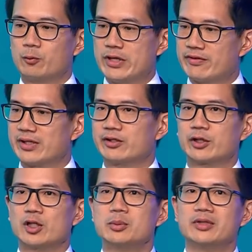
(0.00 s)
we think the
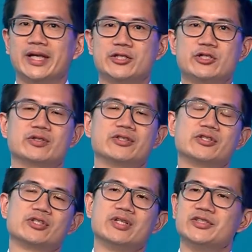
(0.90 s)
global energy
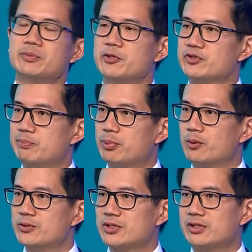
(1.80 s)
transition is the most
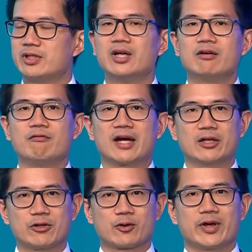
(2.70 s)
important
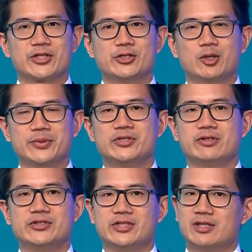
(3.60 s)
value creation
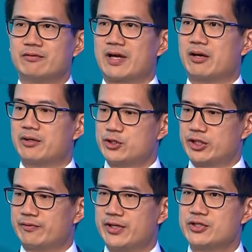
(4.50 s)
opportunity of our
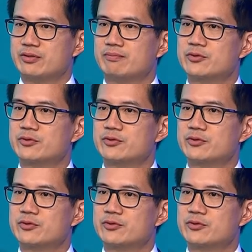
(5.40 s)
generation.